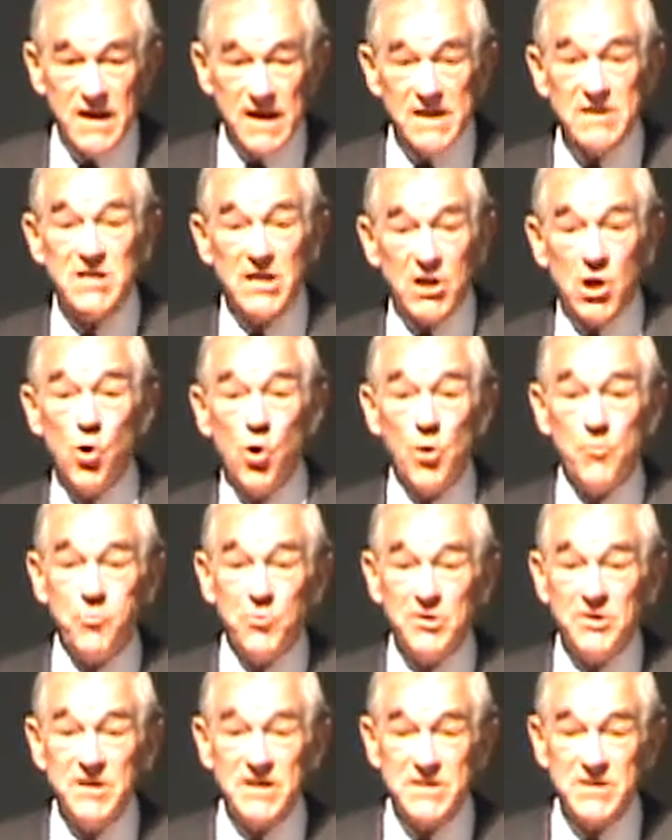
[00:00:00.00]
It's a
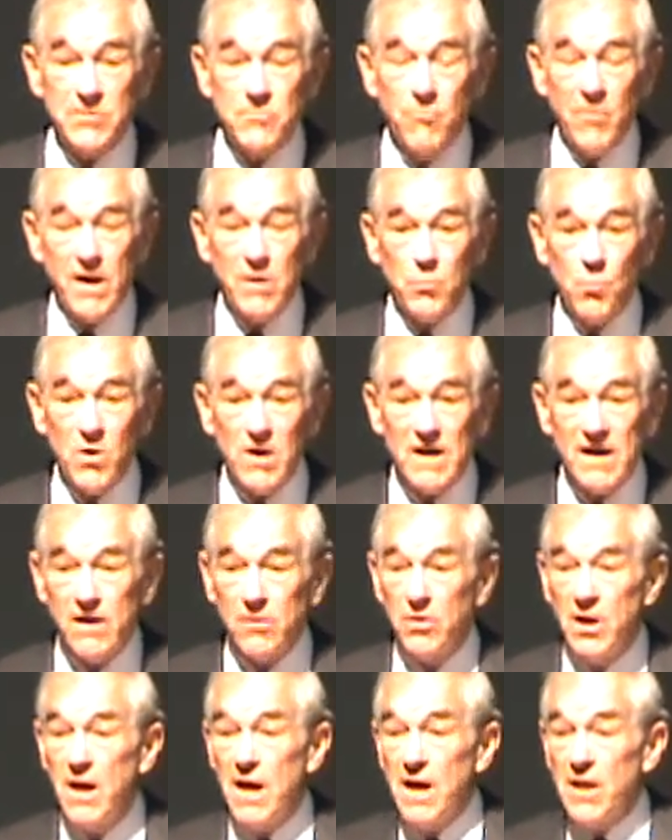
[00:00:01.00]
corporatism run
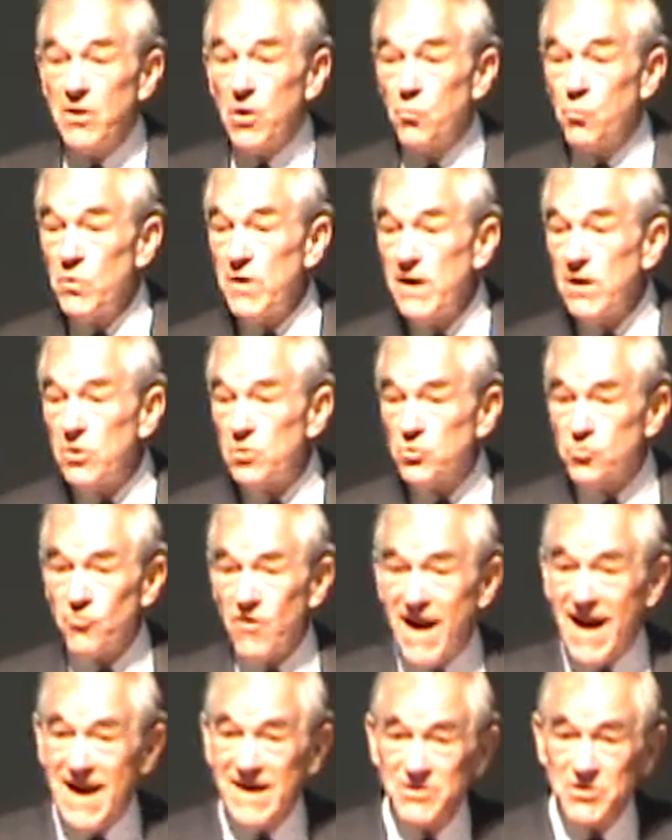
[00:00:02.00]
wild. The real
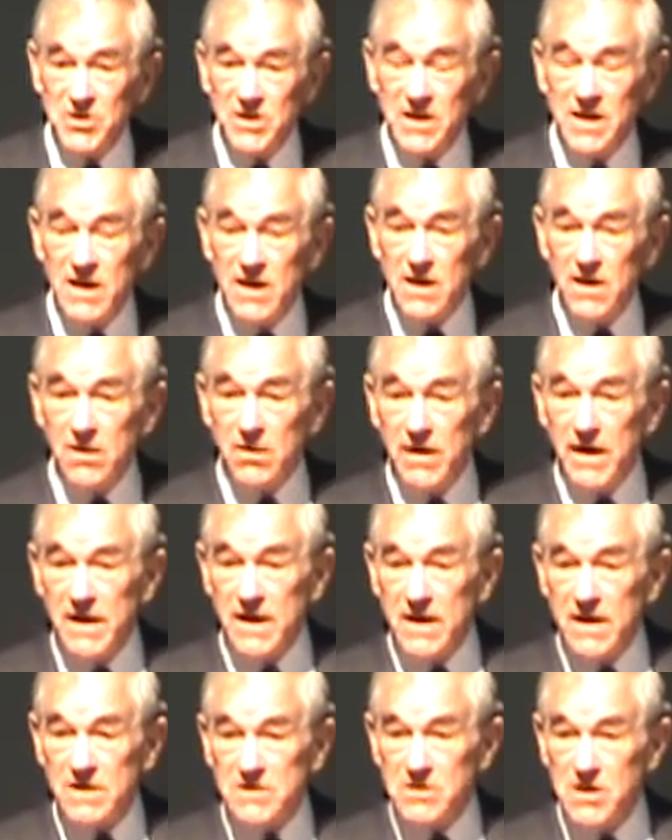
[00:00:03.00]
tragedy here
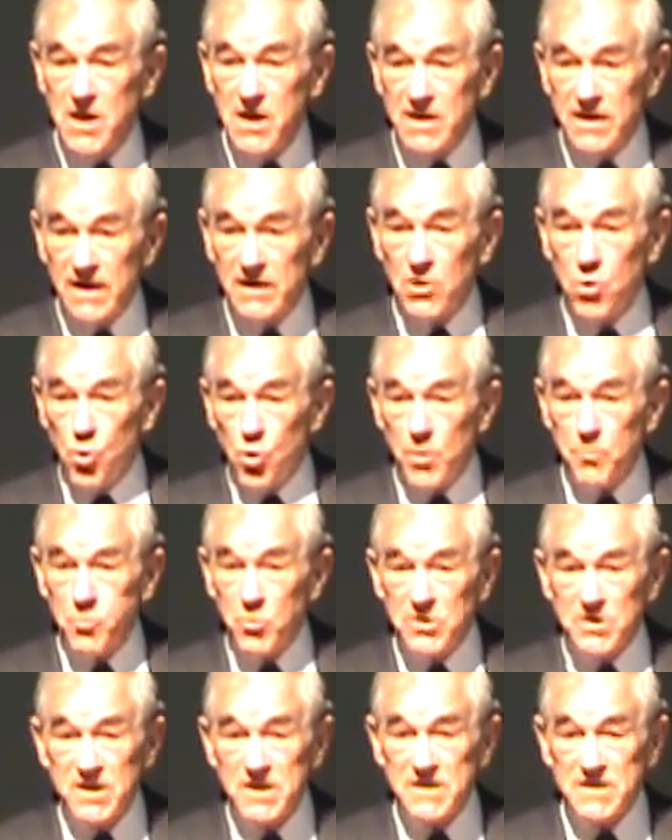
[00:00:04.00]
is that
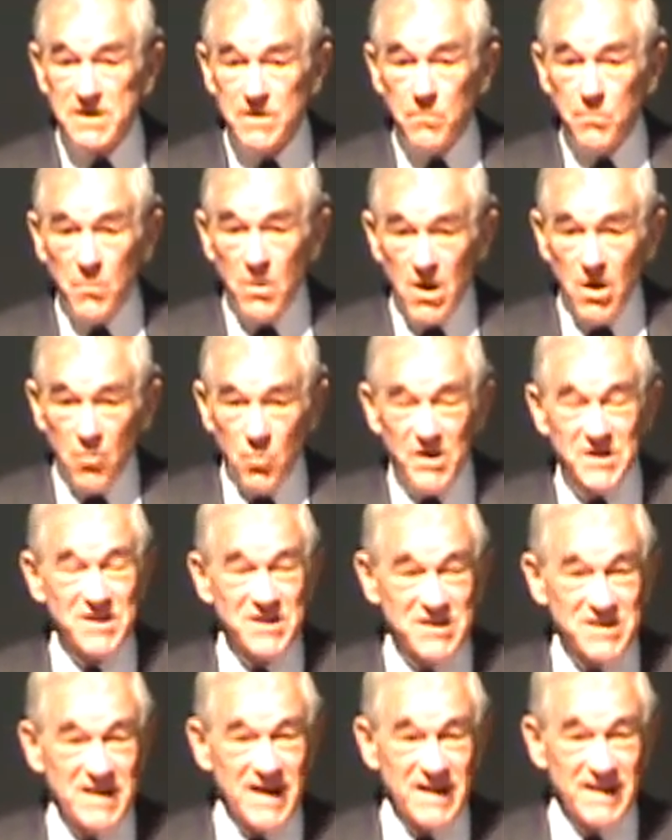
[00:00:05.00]
corporatism, which
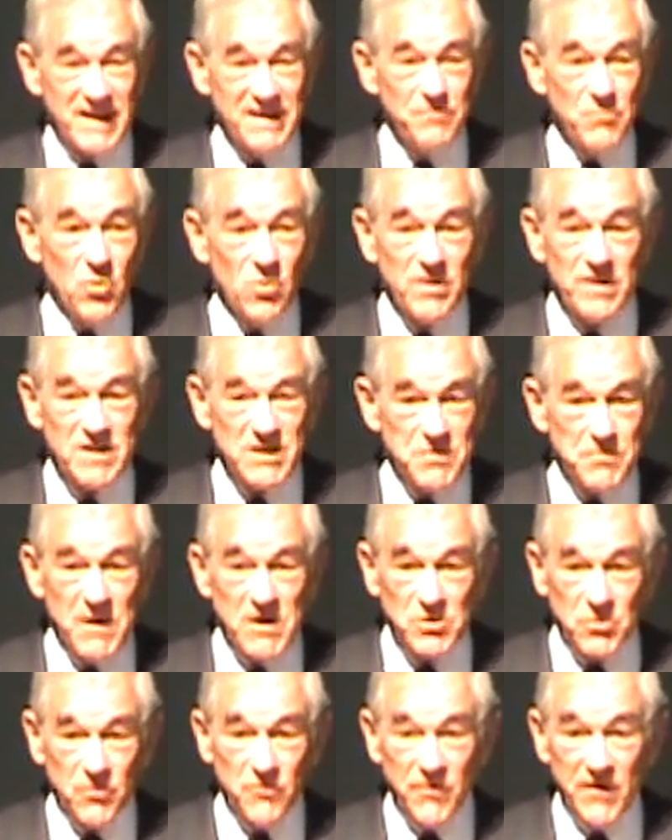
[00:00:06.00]
is nothing more than
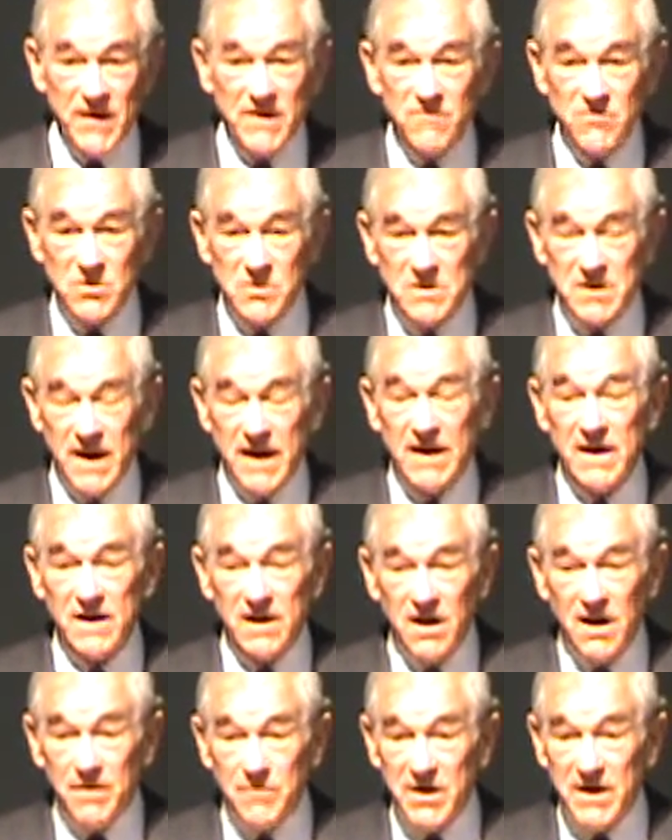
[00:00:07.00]
special favors and a
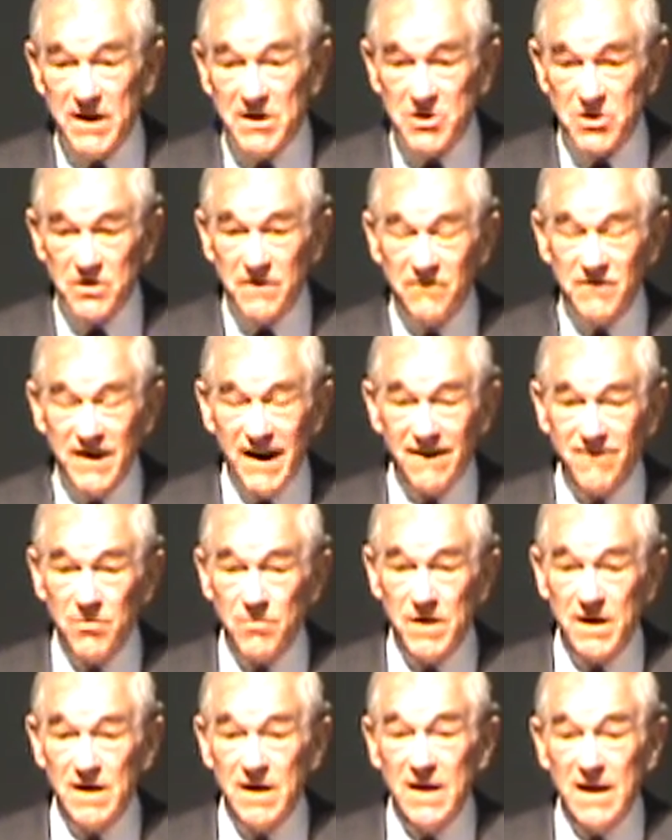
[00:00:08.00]
combination of
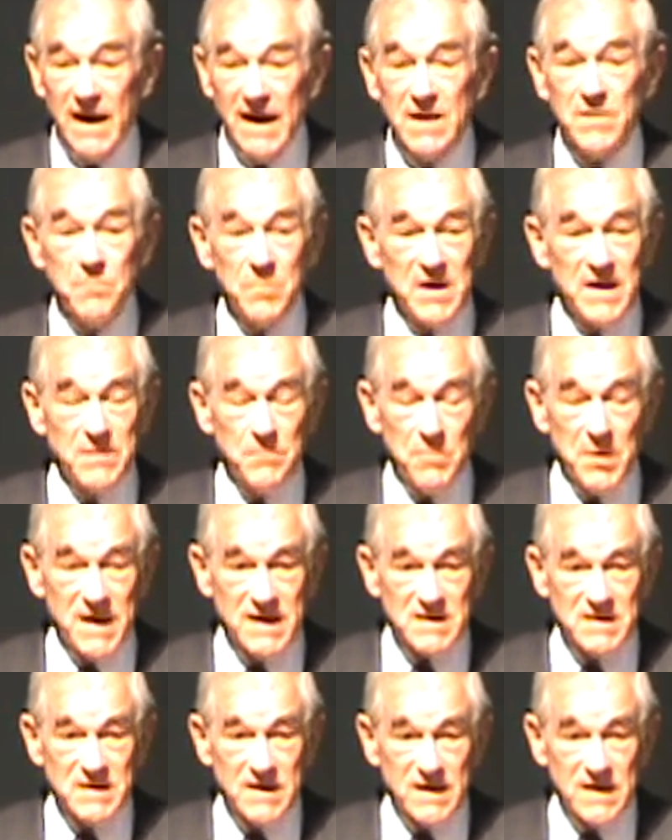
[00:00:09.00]
government and big
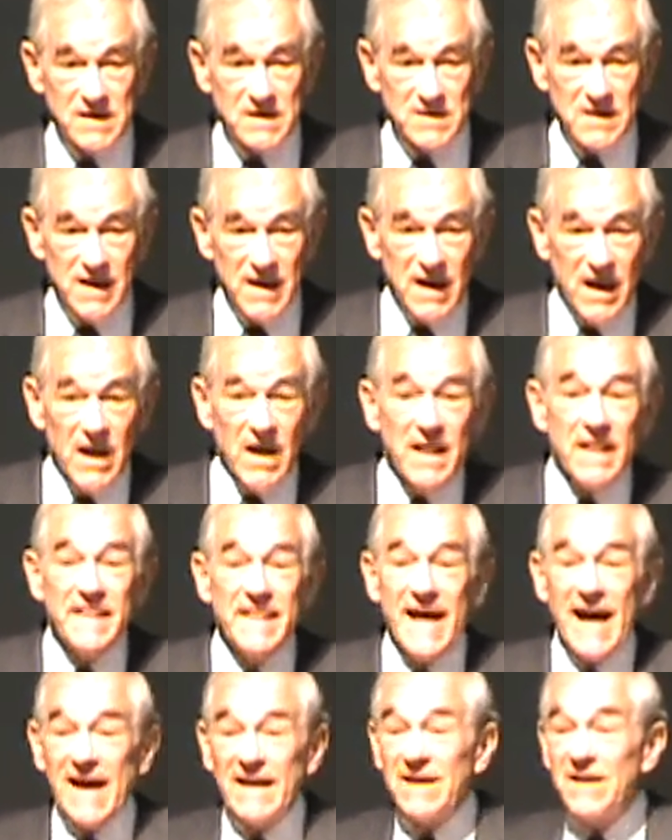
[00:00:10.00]
business,
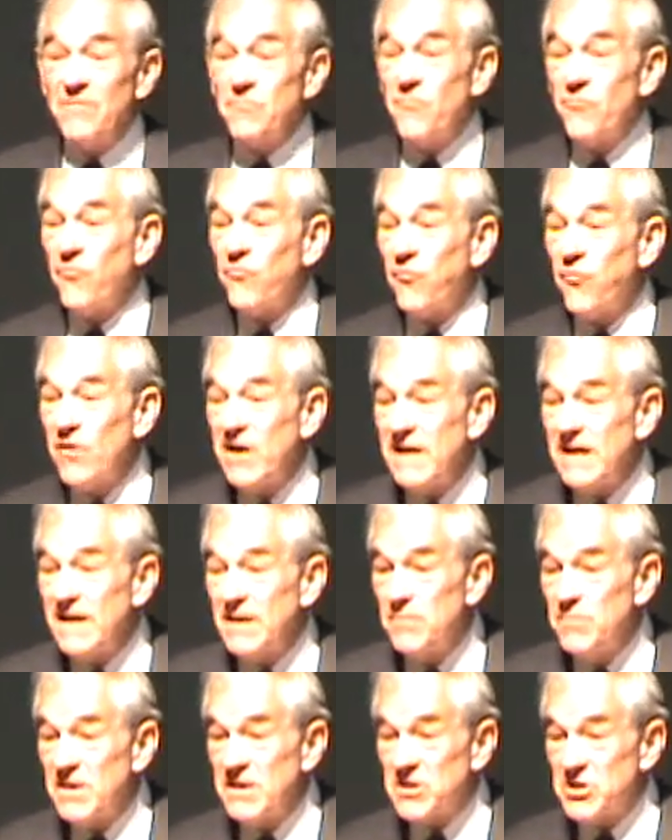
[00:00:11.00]
that
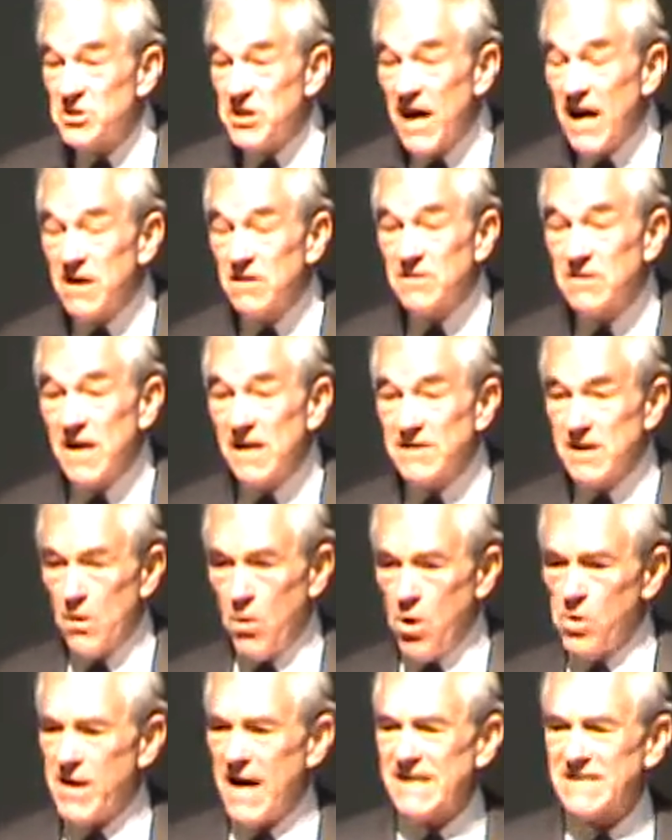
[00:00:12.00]
freedom is challenged. They say,
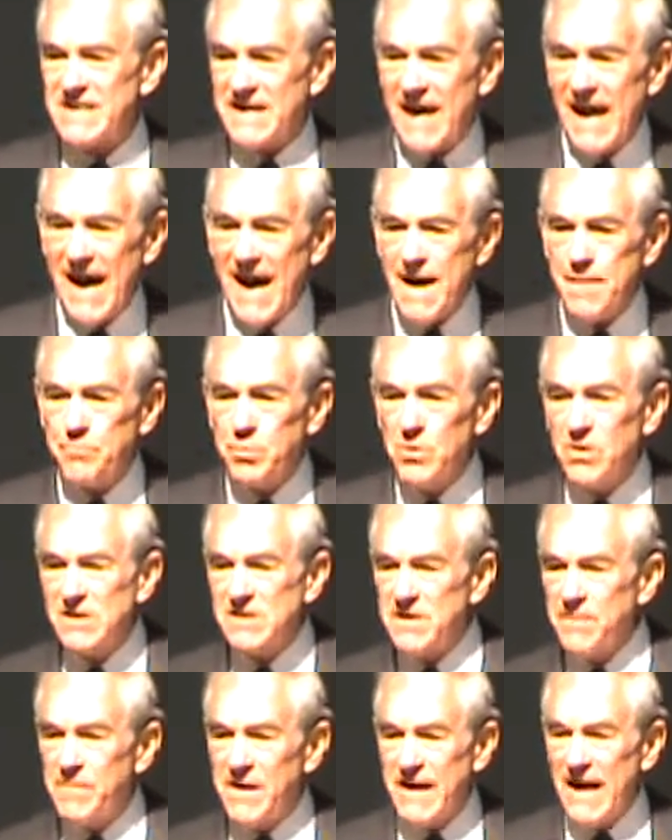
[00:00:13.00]
oh, that's
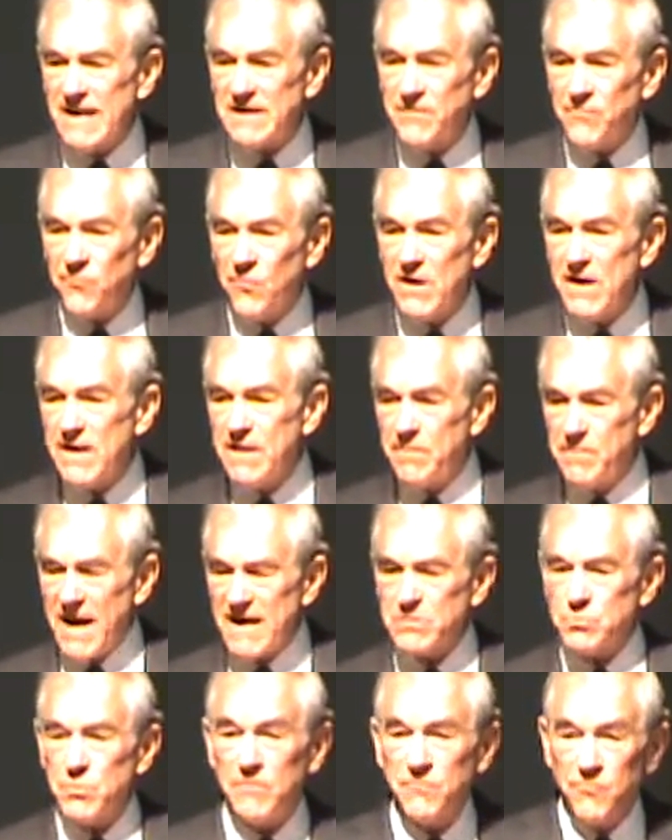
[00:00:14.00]
capitalism and that's freedom.
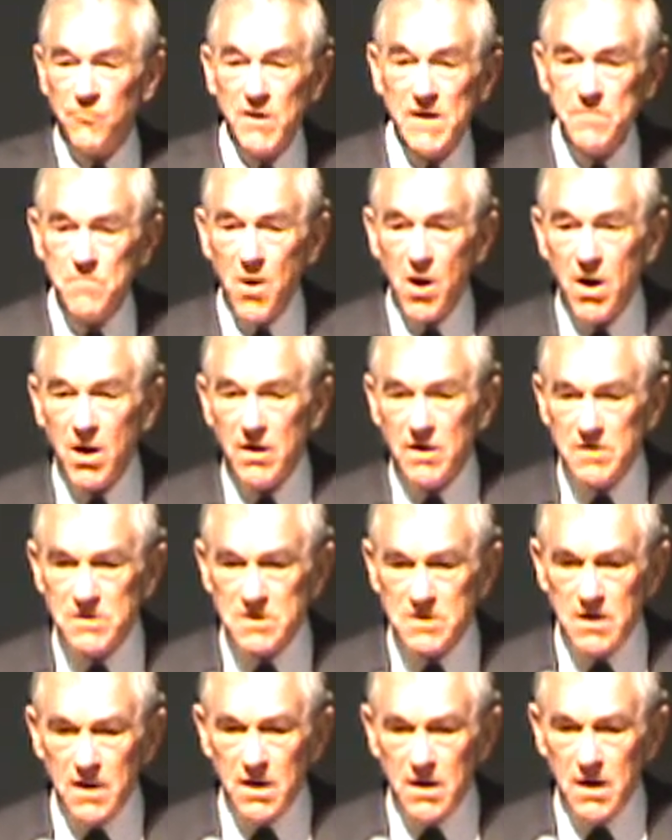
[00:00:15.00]
That's what free markets
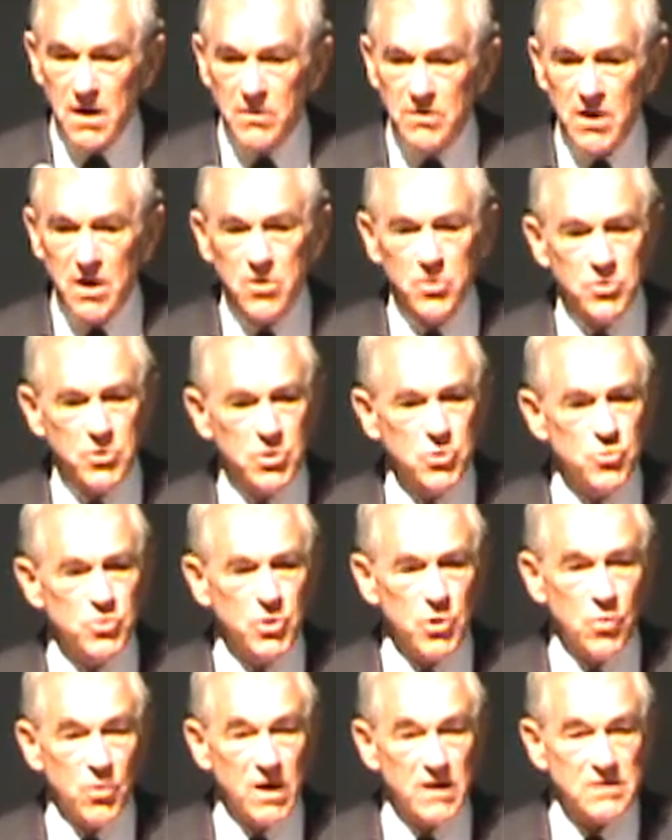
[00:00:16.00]
do
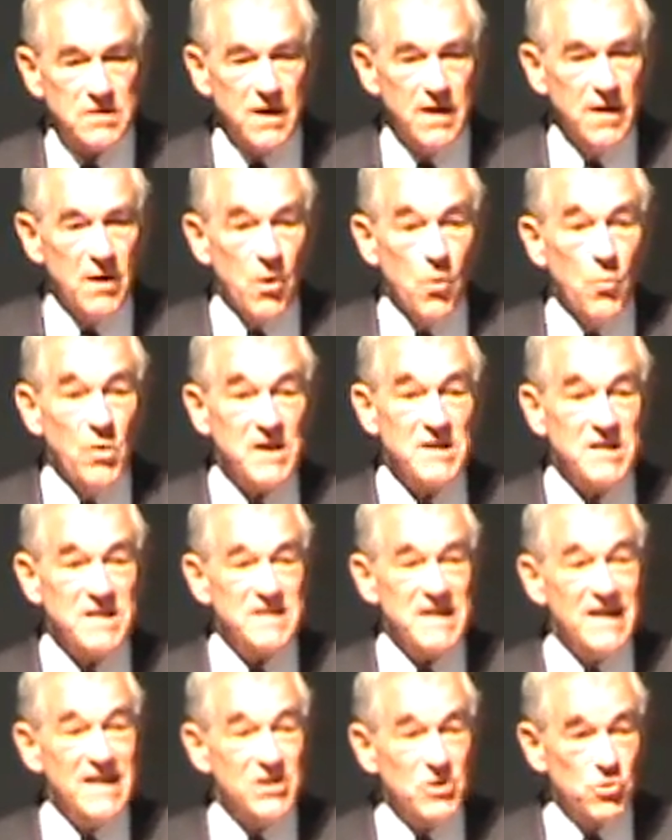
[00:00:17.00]
to us, which is
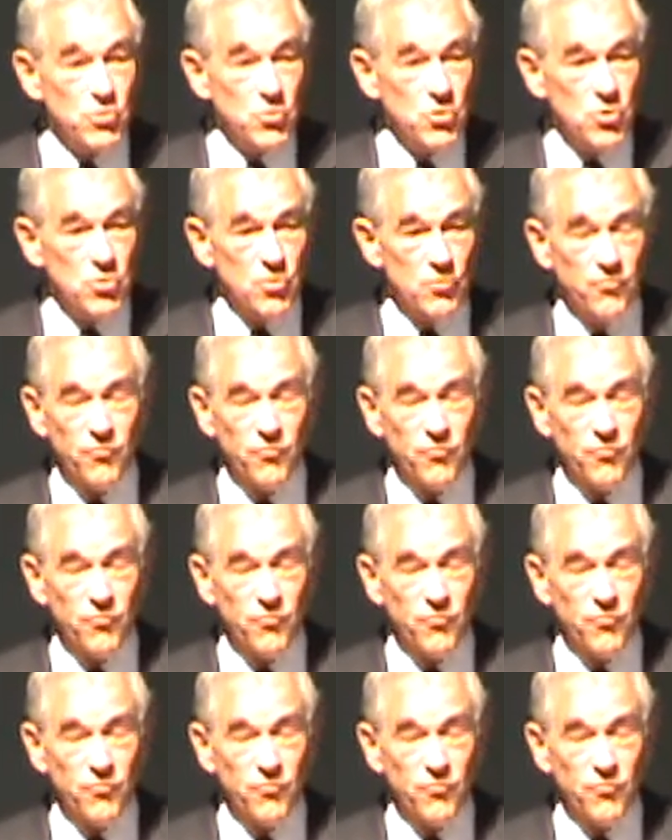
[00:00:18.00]
untrue.